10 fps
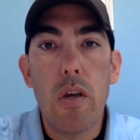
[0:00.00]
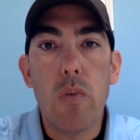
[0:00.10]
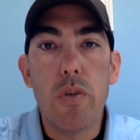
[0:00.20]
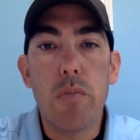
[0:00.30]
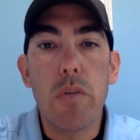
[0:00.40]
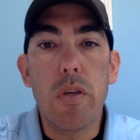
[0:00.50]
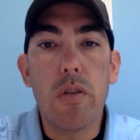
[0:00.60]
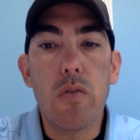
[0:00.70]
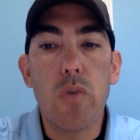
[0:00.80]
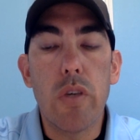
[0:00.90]
which
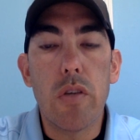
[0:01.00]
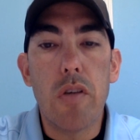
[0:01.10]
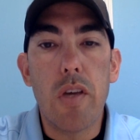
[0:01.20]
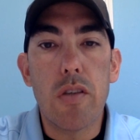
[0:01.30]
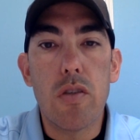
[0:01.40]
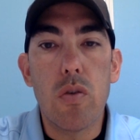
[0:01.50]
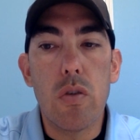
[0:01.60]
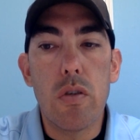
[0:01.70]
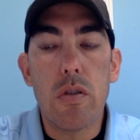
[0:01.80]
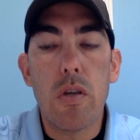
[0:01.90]
means we can take
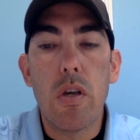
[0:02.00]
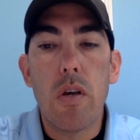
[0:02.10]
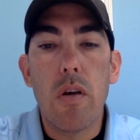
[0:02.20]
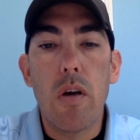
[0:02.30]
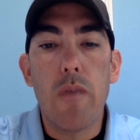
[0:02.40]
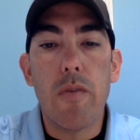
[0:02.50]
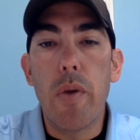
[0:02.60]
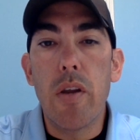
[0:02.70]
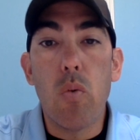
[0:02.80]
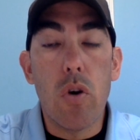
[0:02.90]
students from
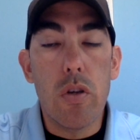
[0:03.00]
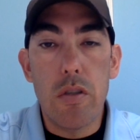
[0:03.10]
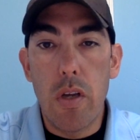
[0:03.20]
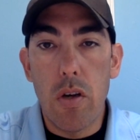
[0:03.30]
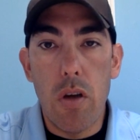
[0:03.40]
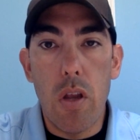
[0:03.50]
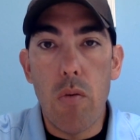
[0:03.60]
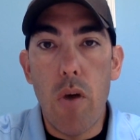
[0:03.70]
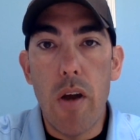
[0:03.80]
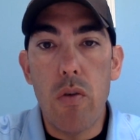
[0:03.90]
anywhere in the state of
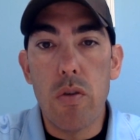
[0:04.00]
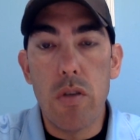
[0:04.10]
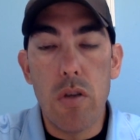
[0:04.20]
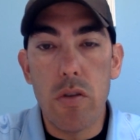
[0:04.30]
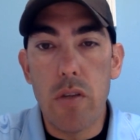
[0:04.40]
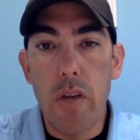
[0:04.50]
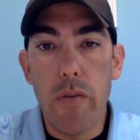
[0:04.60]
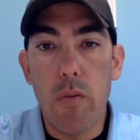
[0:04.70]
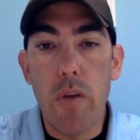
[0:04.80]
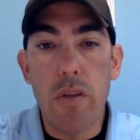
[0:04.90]
Colorado as long as they have a
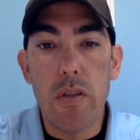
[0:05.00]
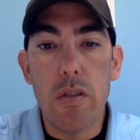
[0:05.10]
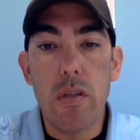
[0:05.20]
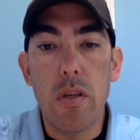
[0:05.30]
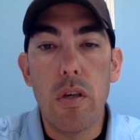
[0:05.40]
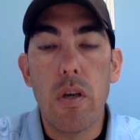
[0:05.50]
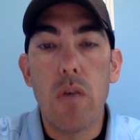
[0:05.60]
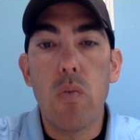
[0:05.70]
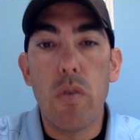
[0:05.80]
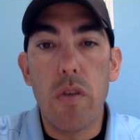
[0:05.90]
residency
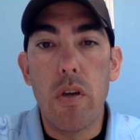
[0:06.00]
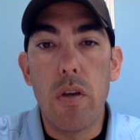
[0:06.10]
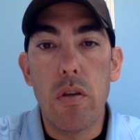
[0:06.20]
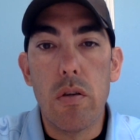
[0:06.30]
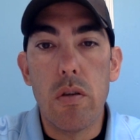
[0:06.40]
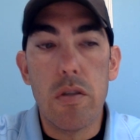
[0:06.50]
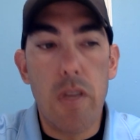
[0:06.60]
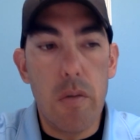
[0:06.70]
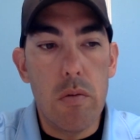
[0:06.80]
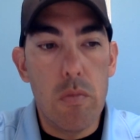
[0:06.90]
within the
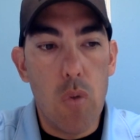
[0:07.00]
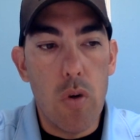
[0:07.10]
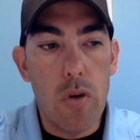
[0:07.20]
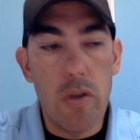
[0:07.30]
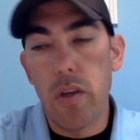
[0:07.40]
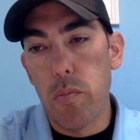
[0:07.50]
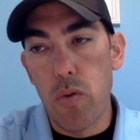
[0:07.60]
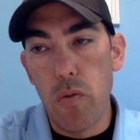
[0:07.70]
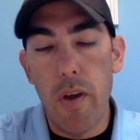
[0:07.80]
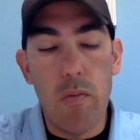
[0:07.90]
state borders and can
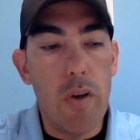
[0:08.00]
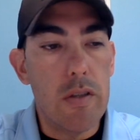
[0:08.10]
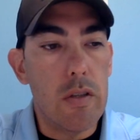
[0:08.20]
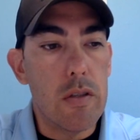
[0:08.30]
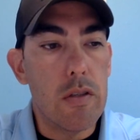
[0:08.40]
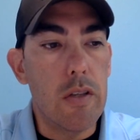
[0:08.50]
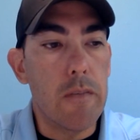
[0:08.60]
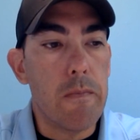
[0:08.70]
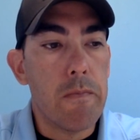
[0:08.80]
prove that residency.